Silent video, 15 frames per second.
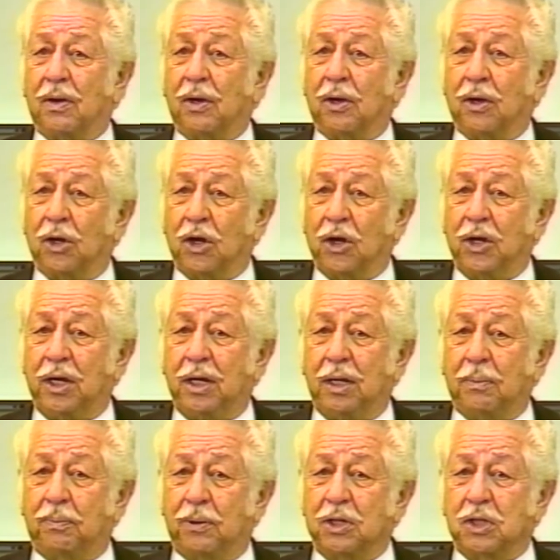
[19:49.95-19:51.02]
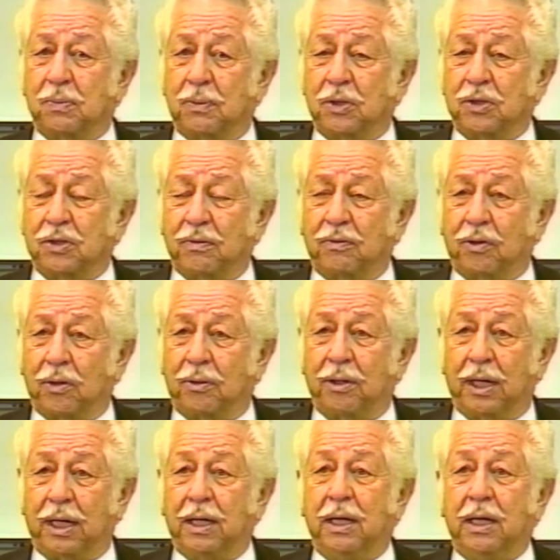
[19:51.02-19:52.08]
learning the principles of
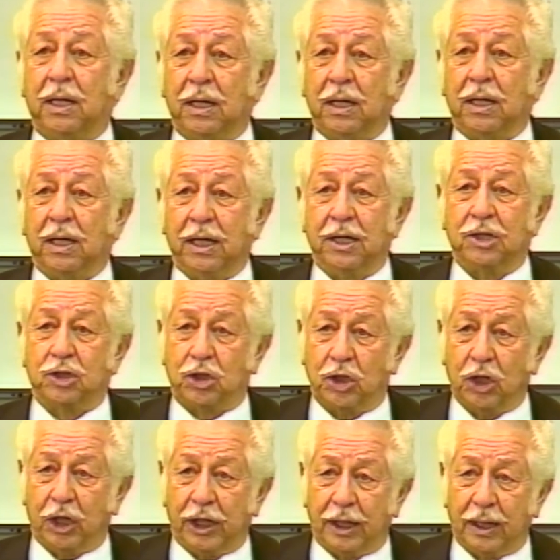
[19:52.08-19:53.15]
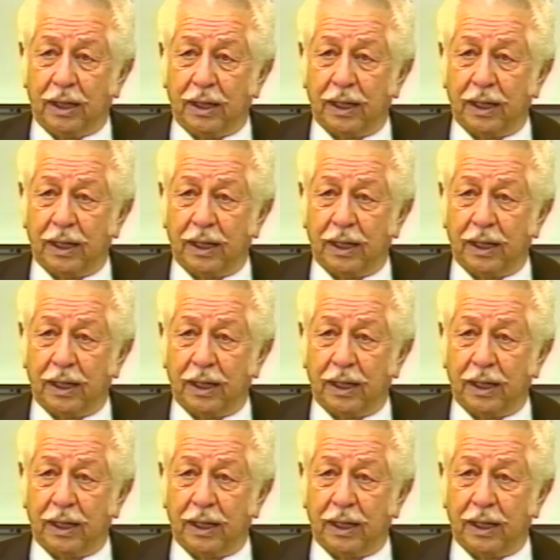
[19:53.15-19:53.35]
chlorella is good,